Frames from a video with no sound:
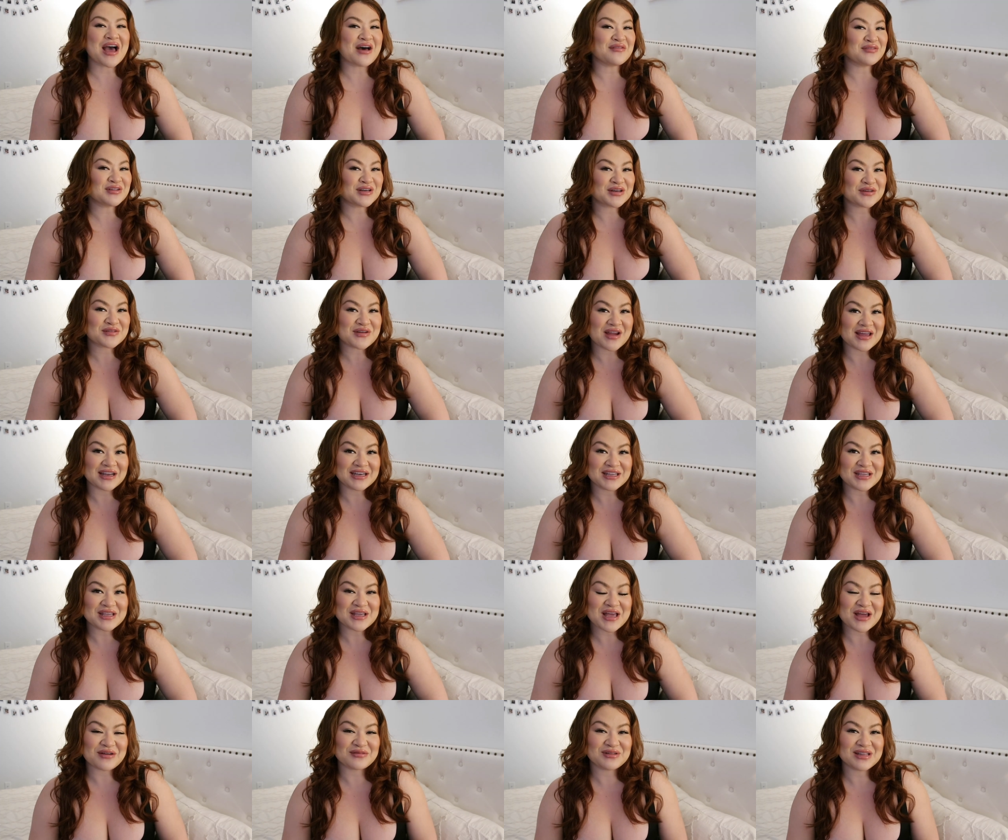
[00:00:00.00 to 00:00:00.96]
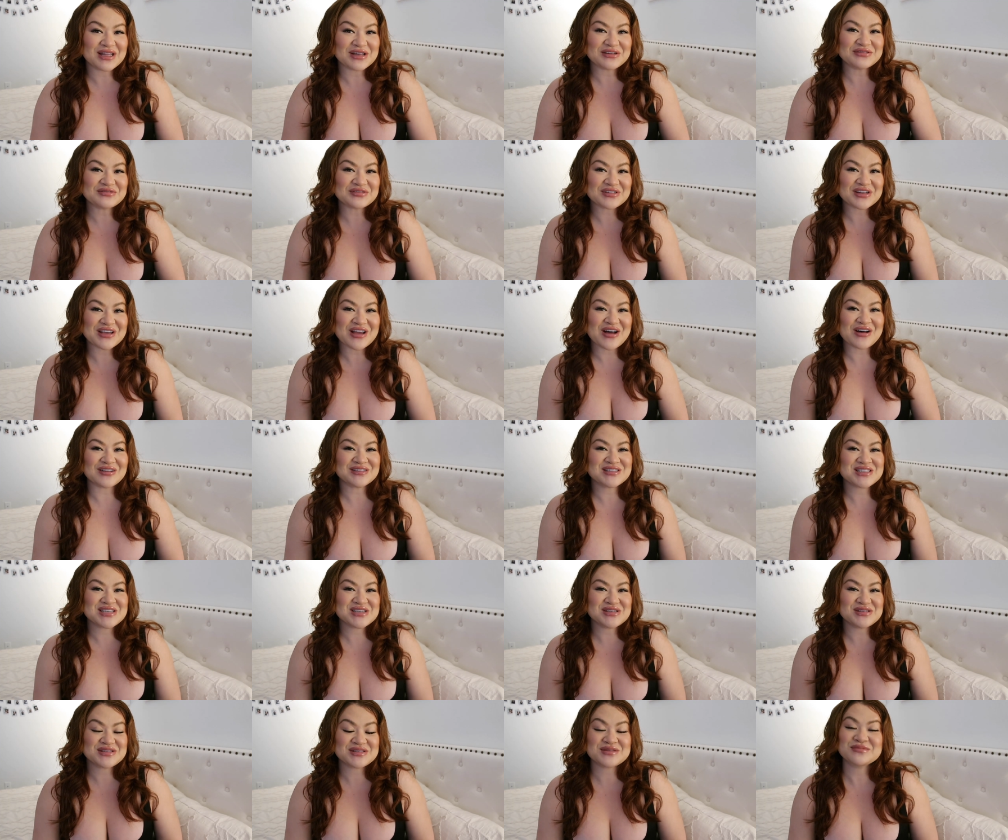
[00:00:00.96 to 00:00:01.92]
haven't already, I would love for y'all
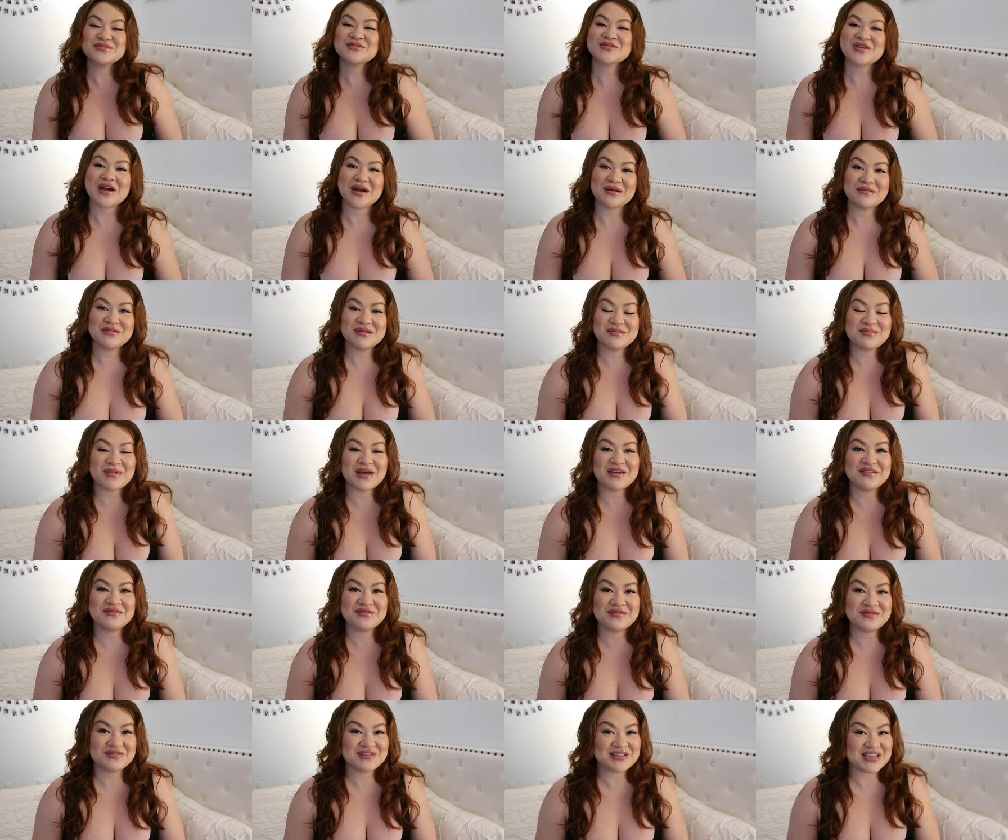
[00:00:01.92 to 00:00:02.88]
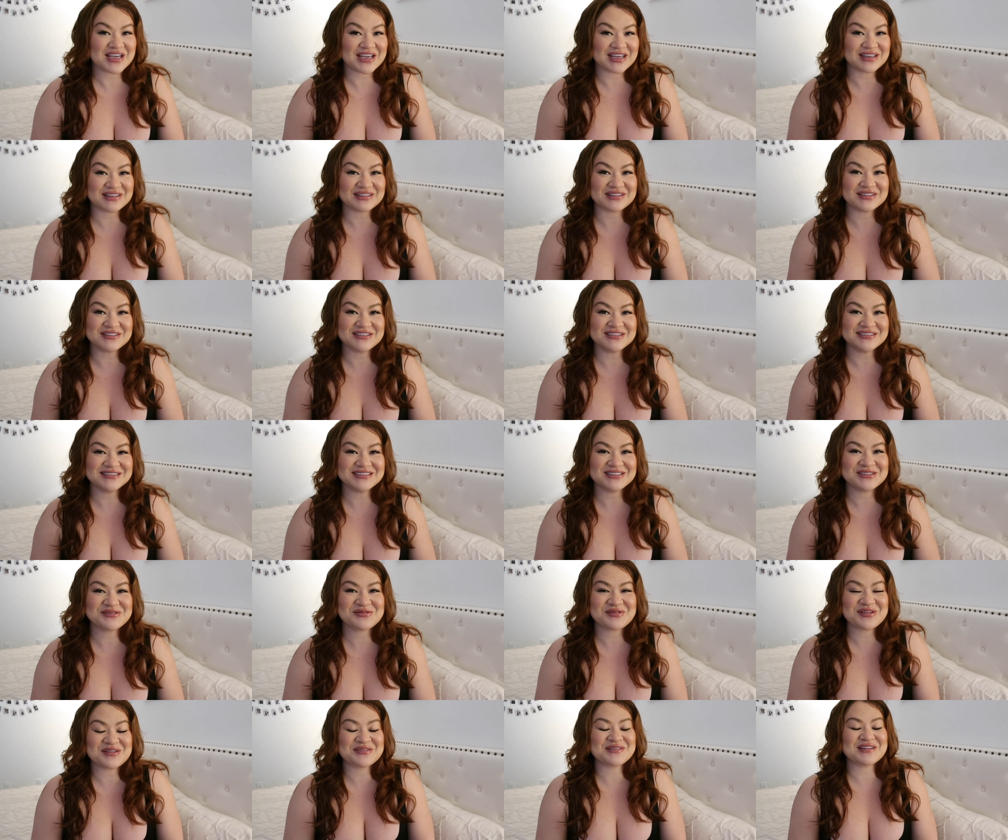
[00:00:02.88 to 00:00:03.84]
to subscribe to my channel. It
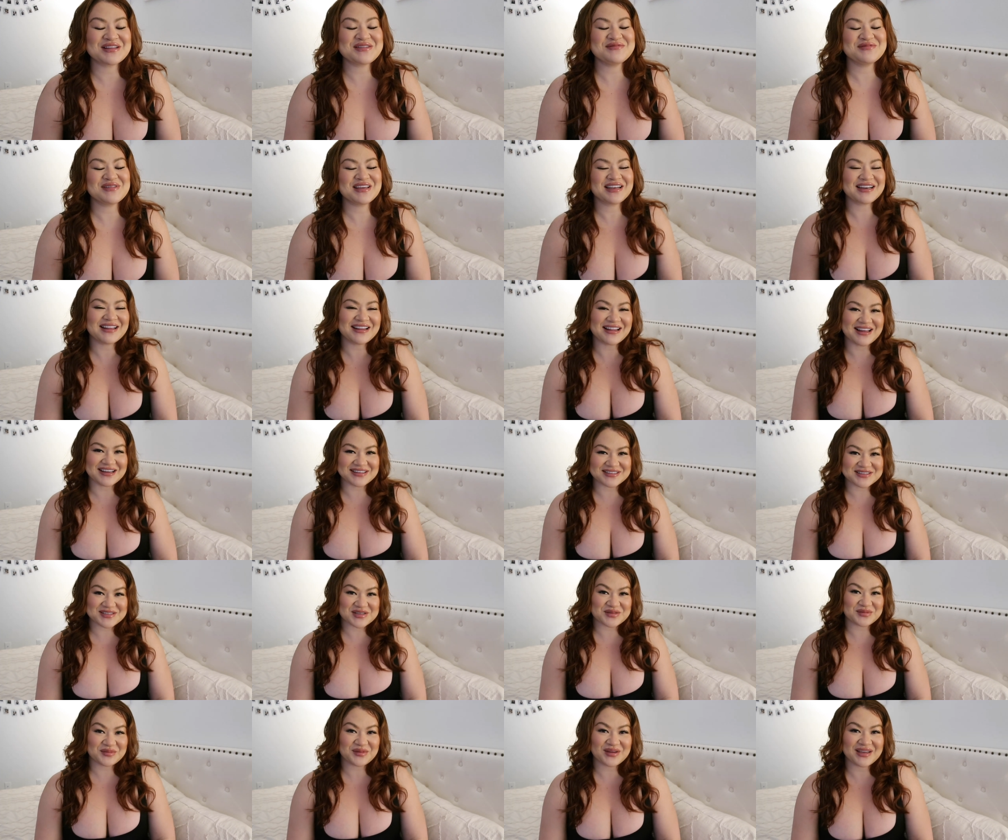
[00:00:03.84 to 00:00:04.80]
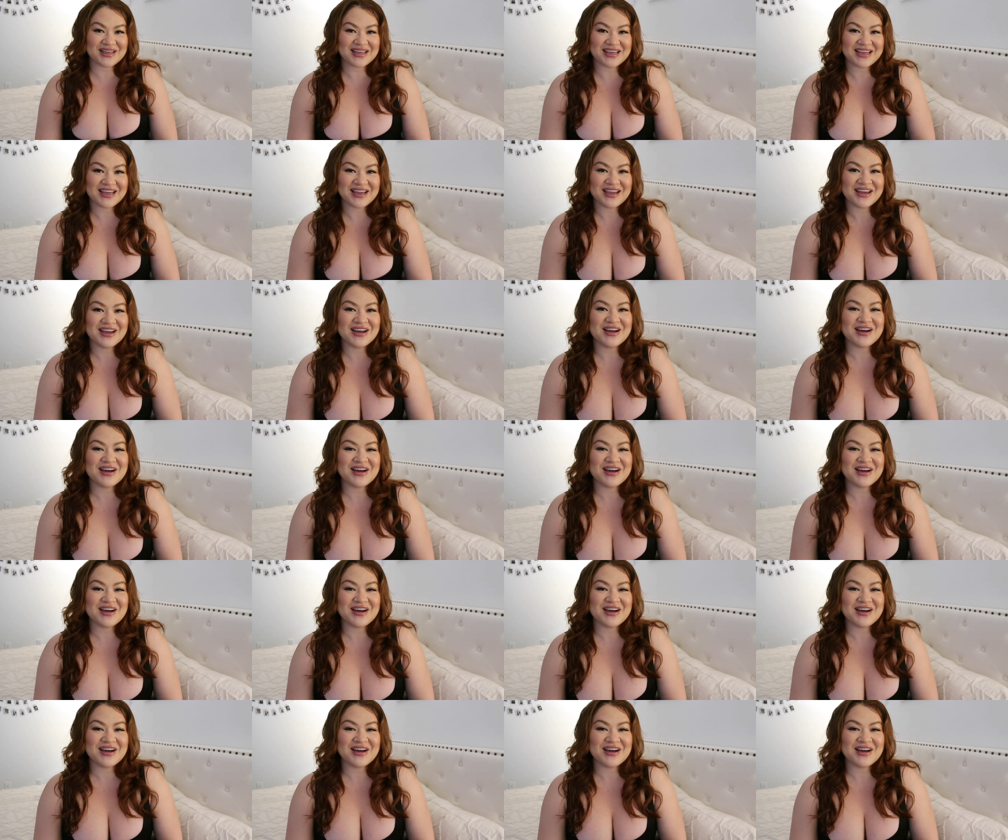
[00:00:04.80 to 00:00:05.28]
would really mean a lot to me.